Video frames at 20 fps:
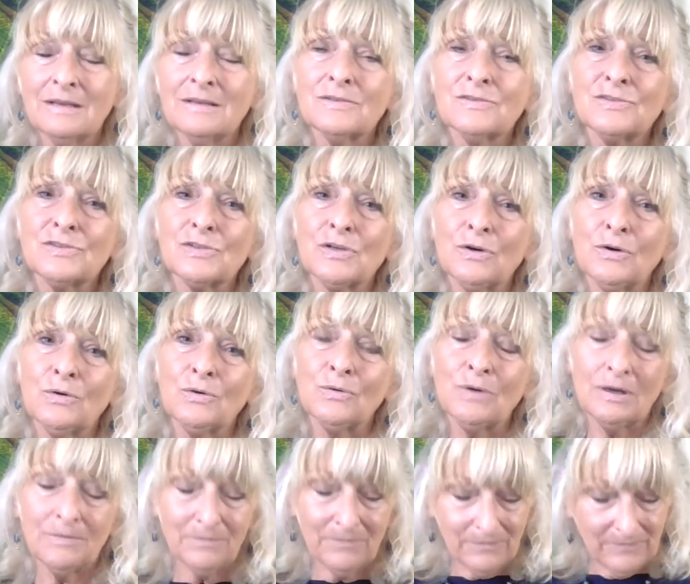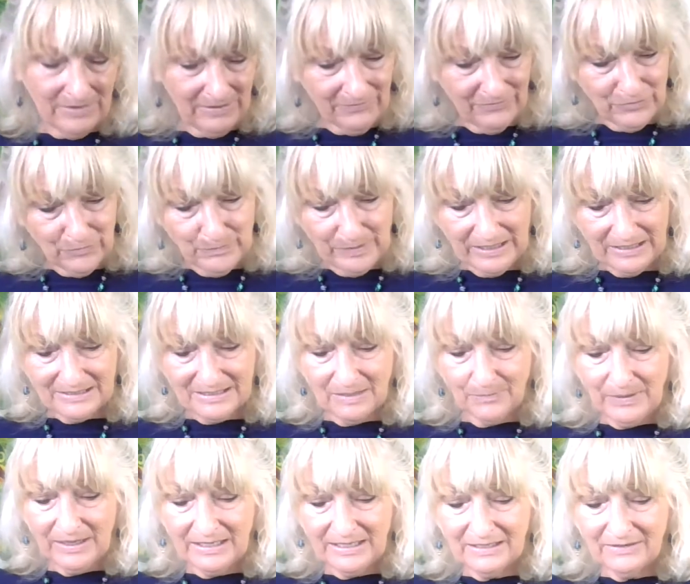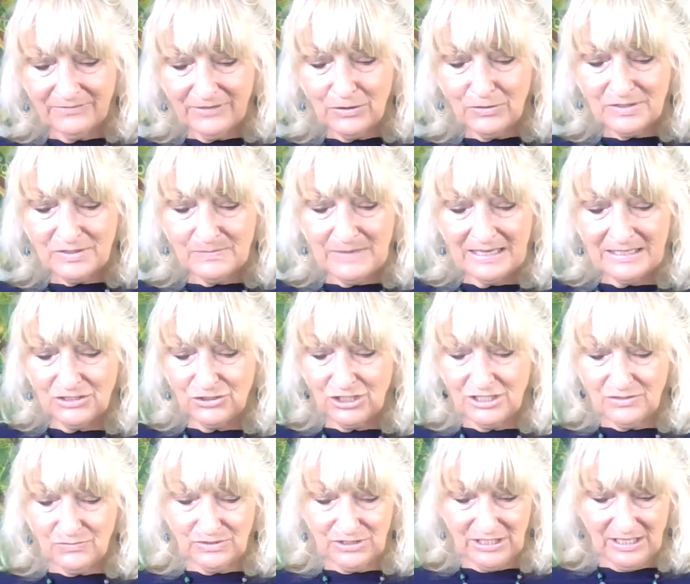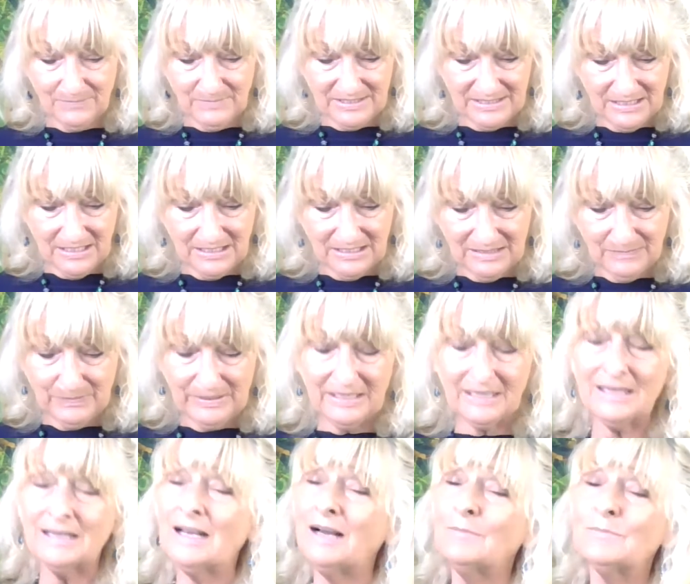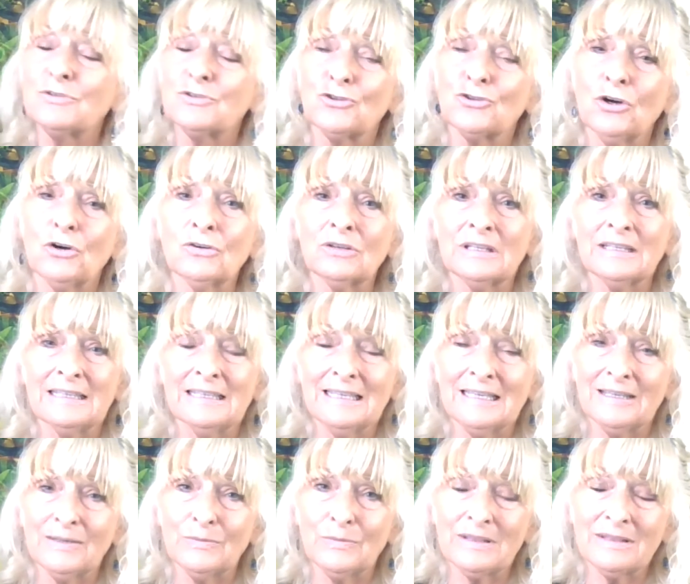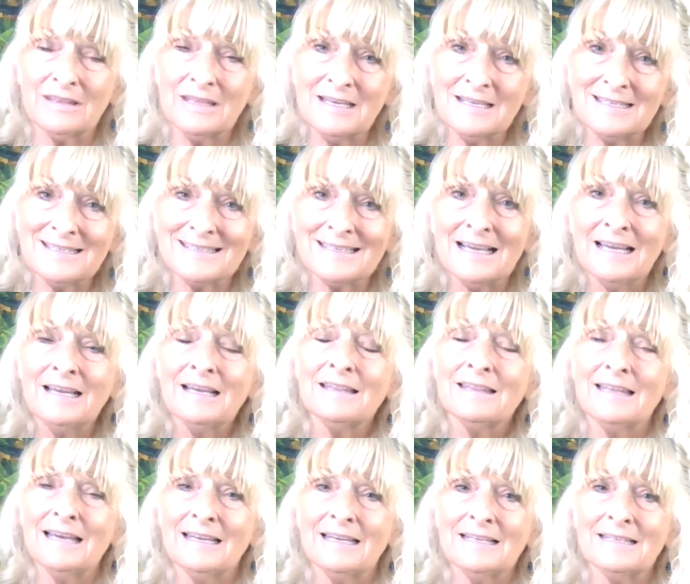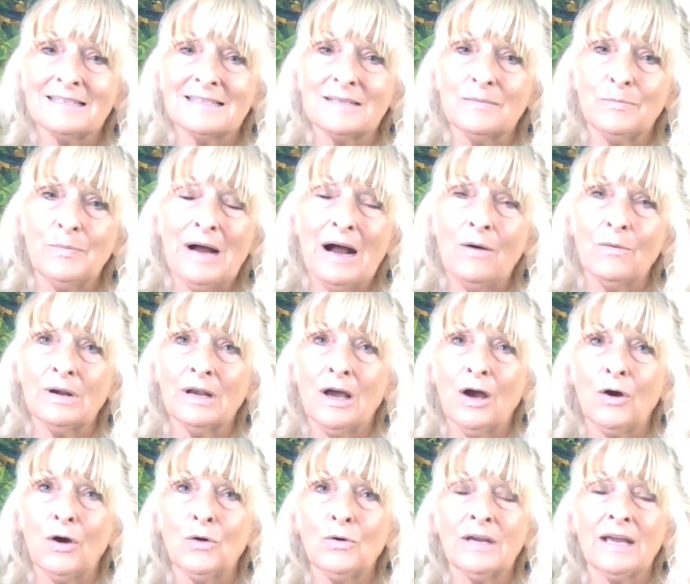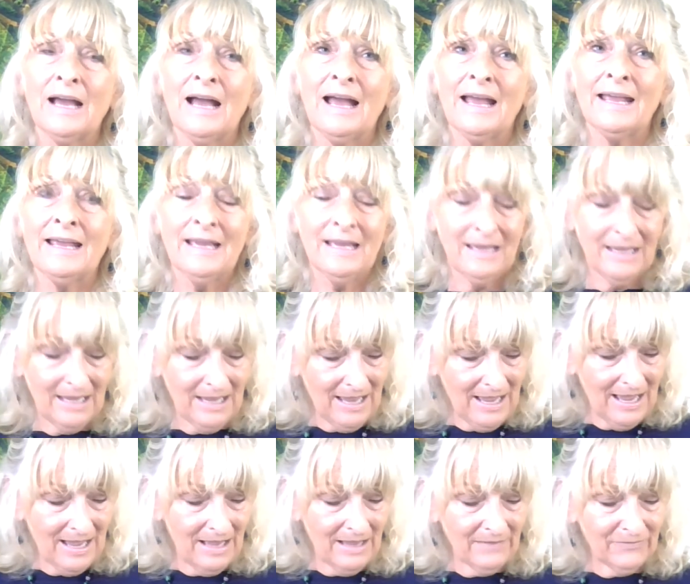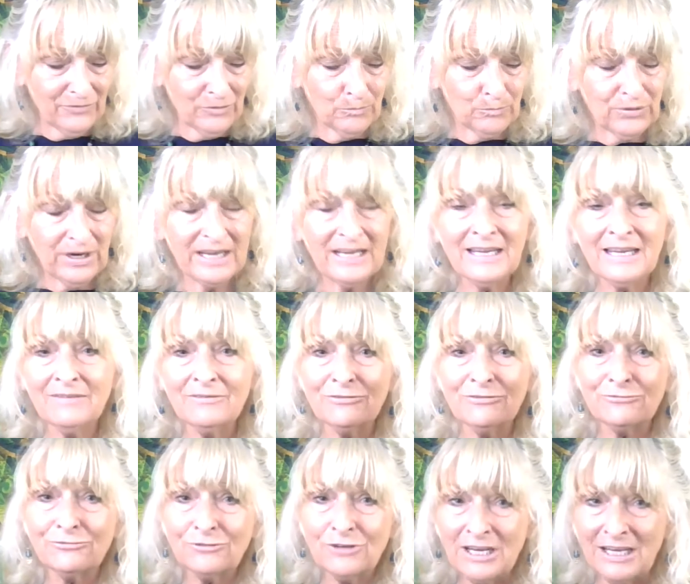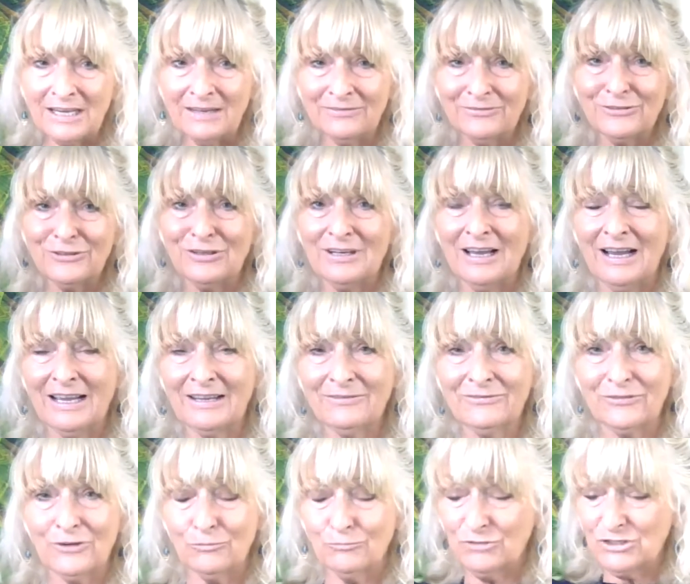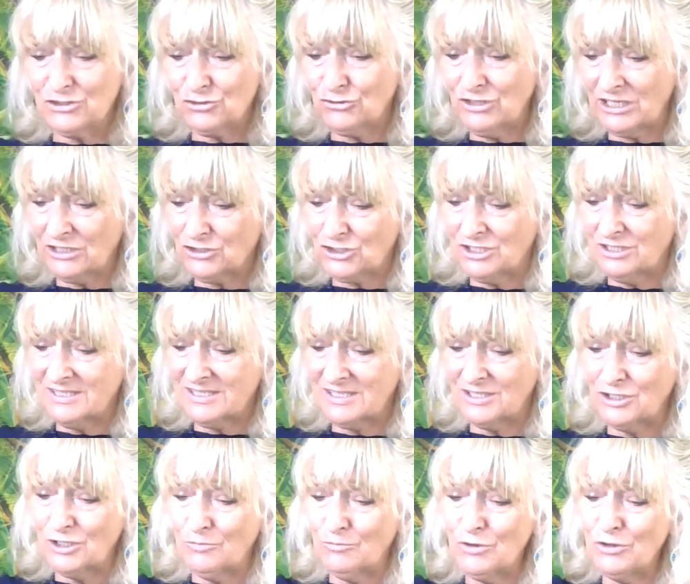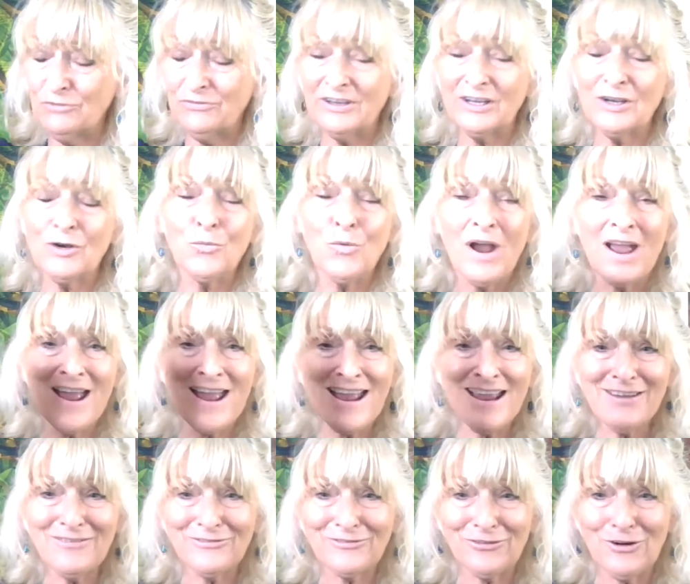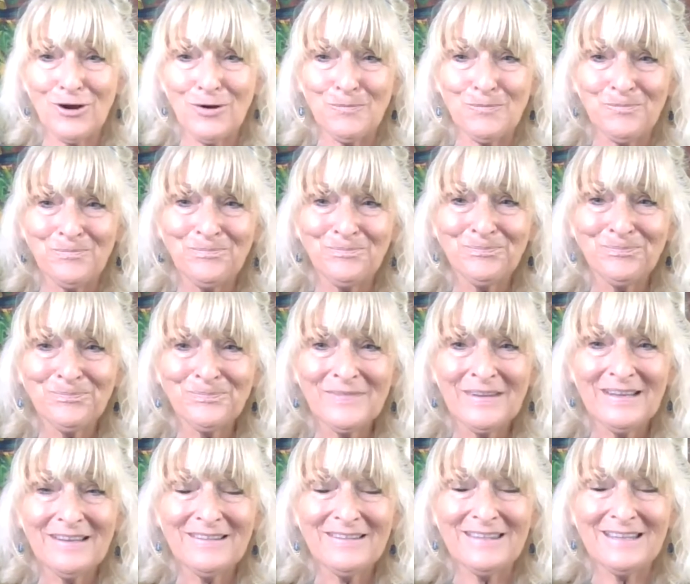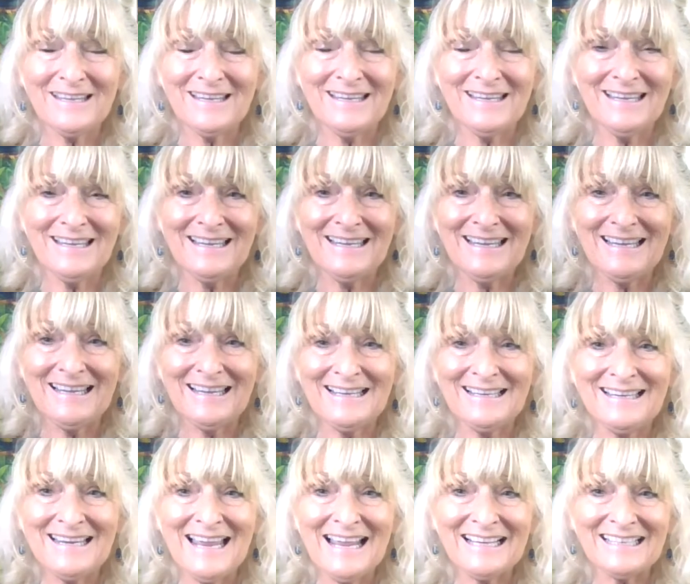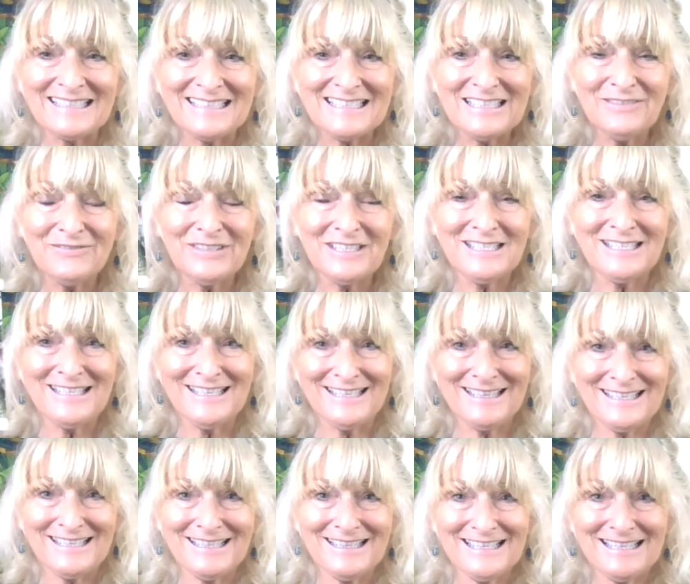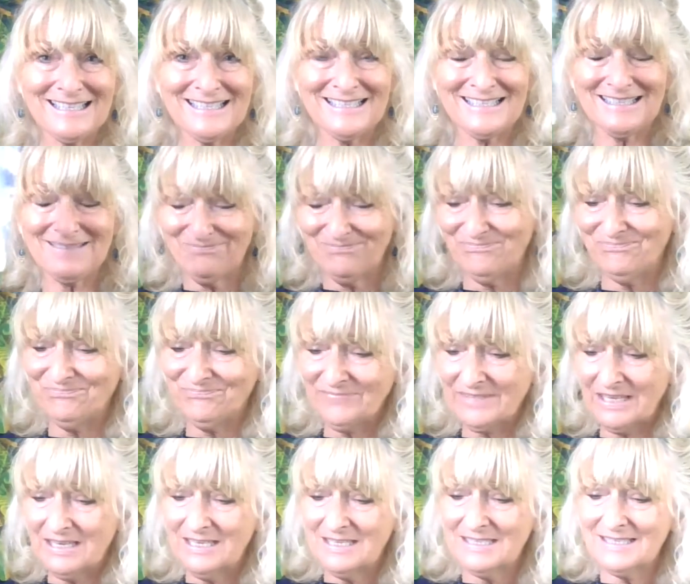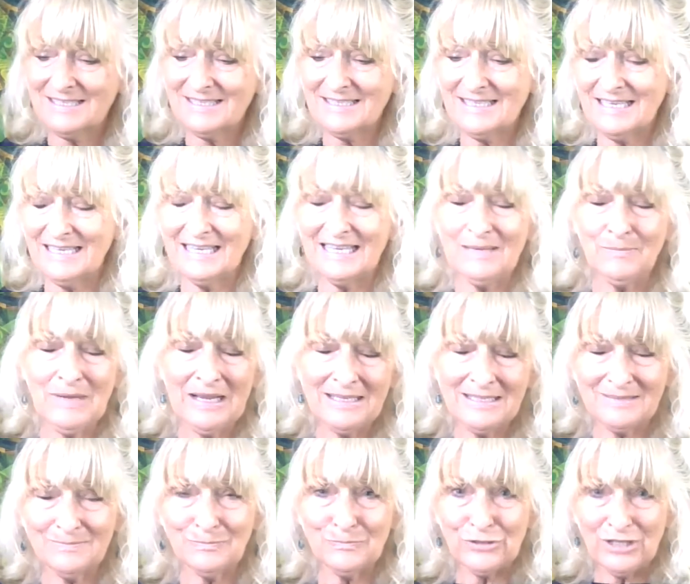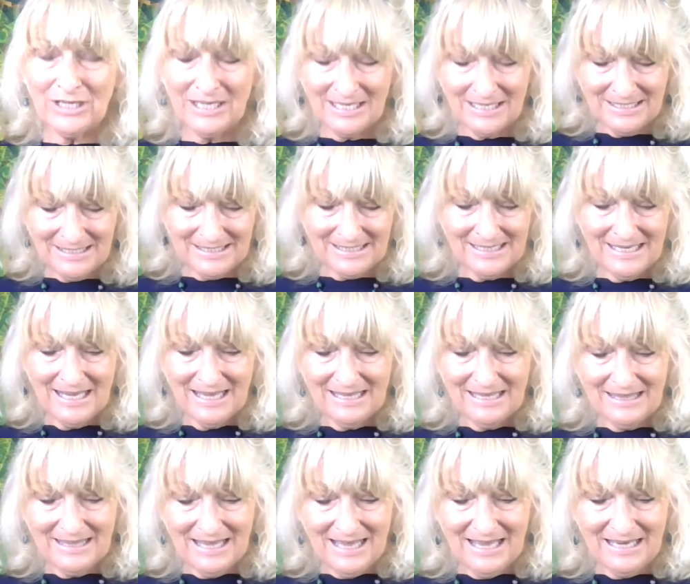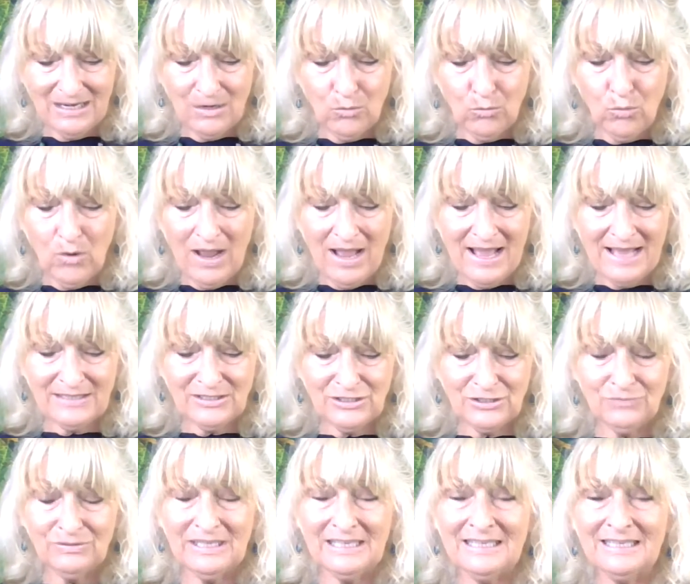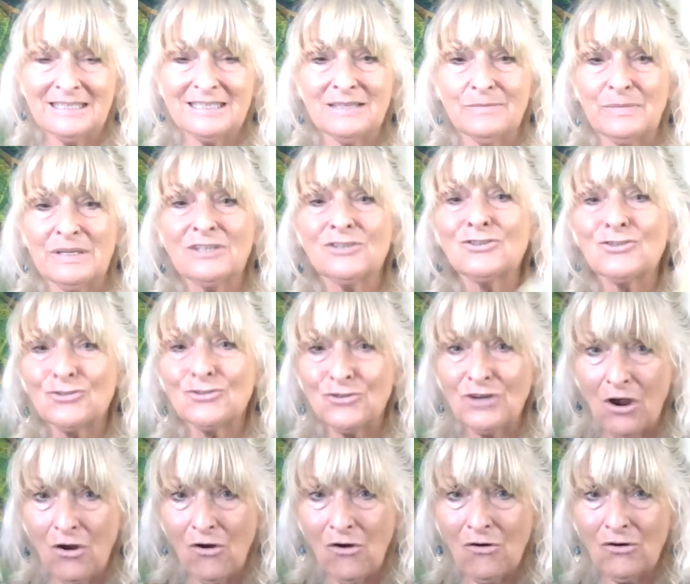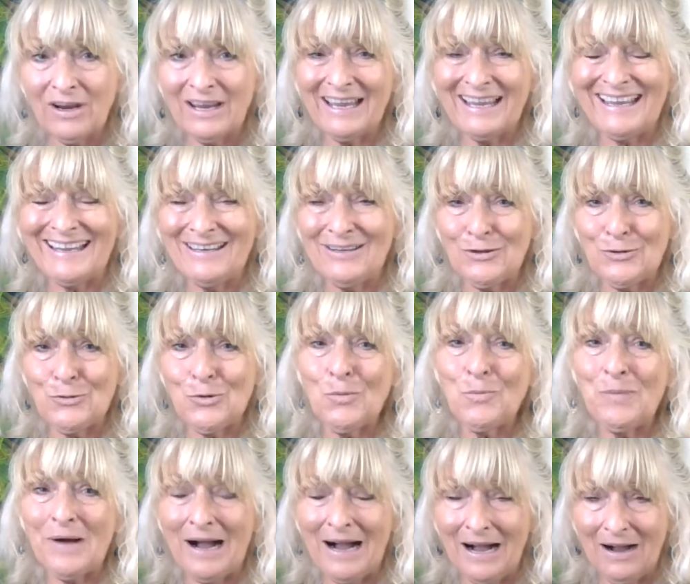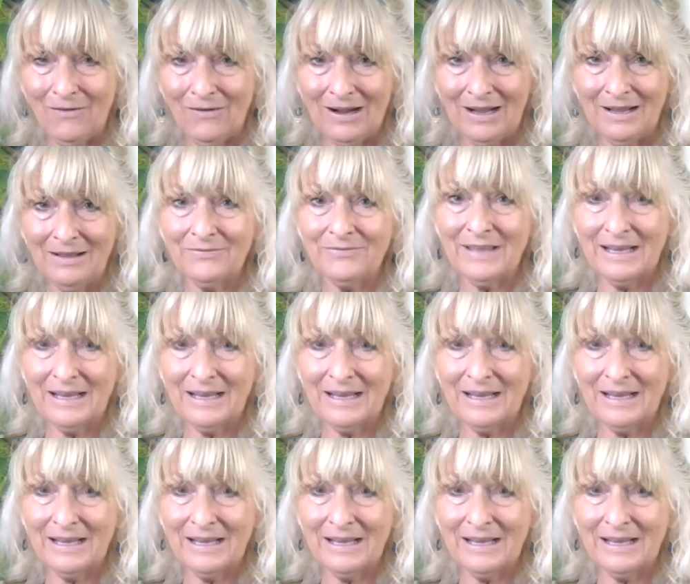So if you picked up any of those messages, which I'm certainly picking up strongly here with this, then it's about, well, okay, if you're breaking free, if you like, from restrictions and you're moving away from the negativity that this sneaky madam brings, then where do you need to be strong in your power?